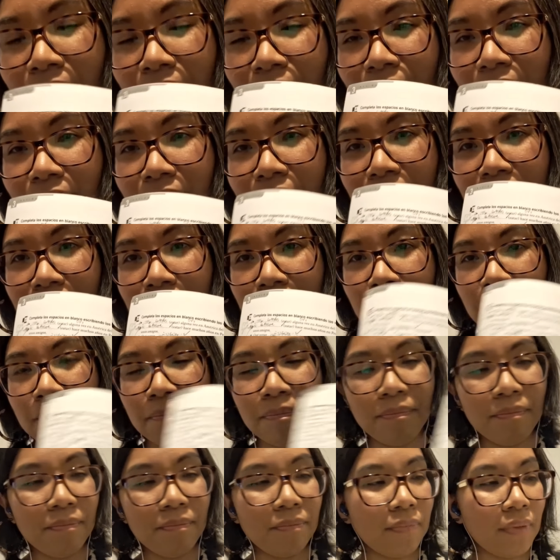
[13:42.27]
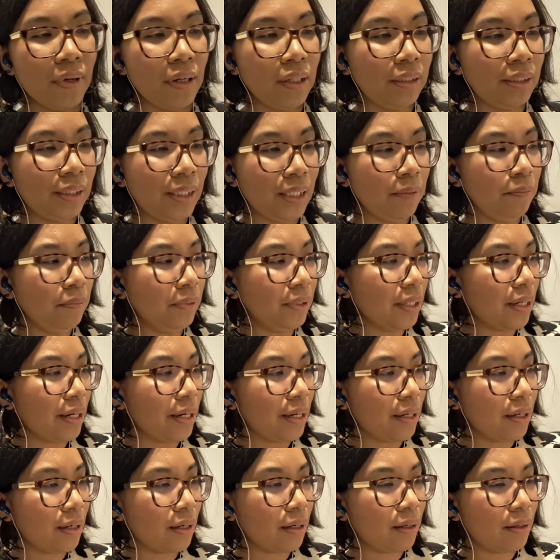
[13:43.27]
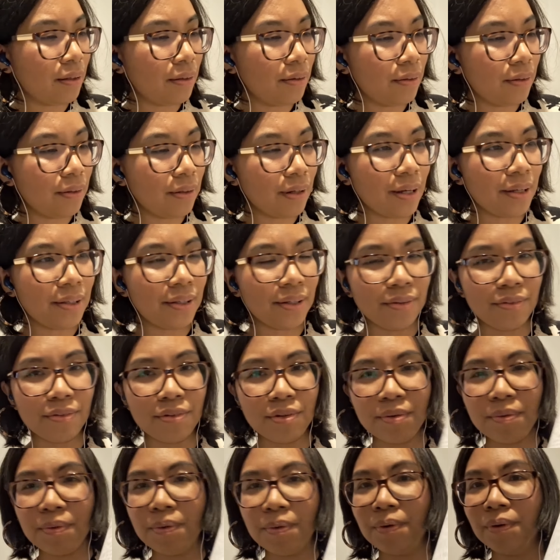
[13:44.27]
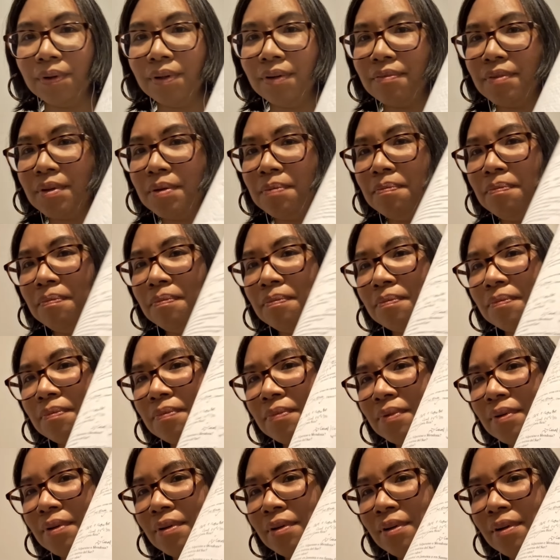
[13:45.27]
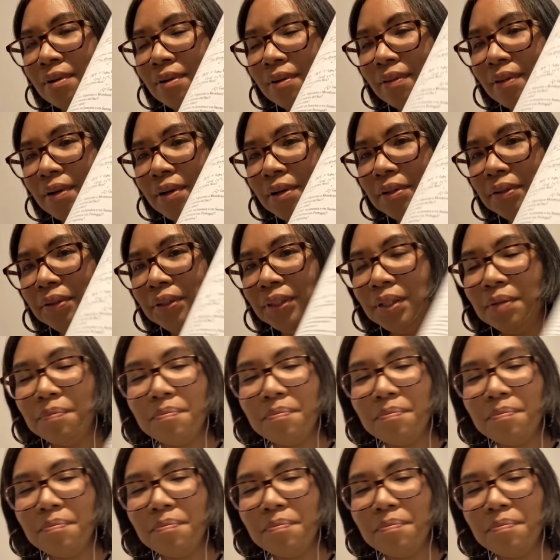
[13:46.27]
It seems like I didn't do all of them though, so